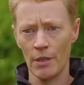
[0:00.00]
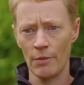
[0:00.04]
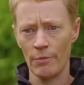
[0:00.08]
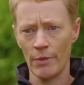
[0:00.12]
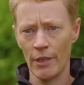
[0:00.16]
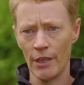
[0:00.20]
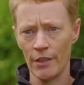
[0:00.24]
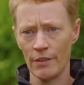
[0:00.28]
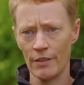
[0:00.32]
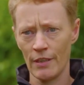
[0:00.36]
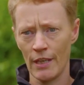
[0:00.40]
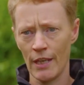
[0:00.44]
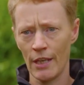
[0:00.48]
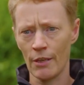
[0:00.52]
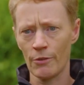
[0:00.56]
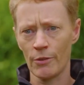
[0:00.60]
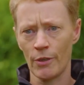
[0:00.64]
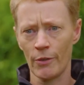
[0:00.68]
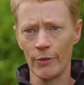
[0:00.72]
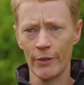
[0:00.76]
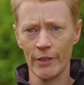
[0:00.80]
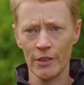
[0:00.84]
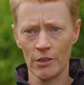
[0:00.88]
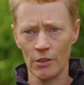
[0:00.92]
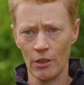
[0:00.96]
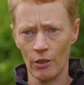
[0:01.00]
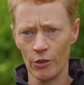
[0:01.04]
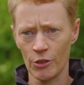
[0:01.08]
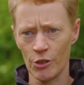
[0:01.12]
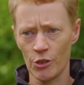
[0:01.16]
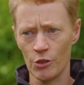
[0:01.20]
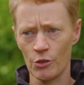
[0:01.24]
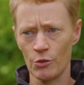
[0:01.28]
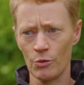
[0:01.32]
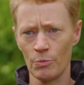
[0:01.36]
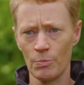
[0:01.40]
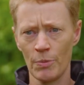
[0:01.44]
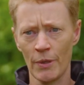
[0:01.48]
around
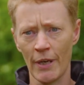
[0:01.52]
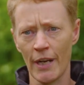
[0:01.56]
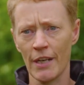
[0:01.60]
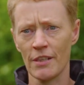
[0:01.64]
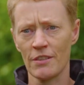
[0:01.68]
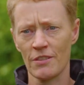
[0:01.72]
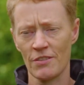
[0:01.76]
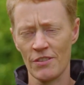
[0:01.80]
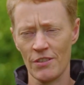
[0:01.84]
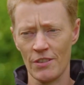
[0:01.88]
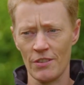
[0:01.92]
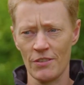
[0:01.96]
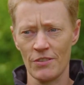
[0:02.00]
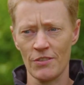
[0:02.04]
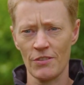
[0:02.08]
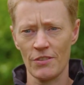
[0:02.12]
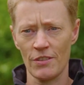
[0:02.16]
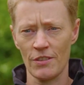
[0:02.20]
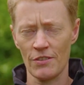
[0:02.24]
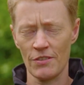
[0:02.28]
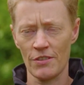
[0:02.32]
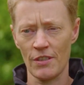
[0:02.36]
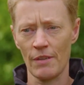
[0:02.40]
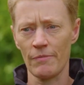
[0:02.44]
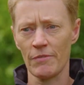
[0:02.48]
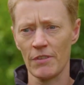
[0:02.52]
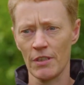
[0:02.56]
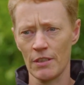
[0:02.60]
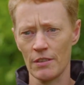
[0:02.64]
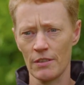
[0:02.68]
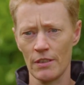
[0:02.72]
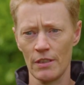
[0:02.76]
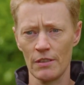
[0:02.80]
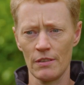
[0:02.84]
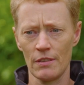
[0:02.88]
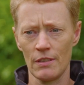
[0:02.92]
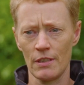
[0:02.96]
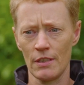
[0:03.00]
agroecological practices is something
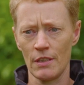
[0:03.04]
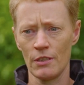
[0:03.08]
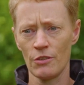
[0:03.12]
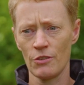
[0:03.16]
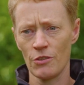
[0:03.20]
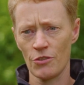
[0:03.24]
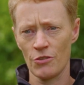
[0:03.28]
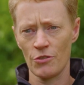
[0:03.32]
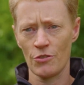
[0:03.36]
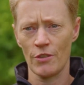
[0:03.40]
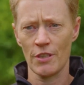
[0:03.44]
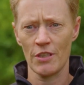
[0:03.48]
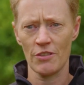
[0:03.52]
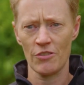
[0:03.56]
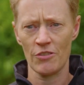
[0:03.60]
that the industry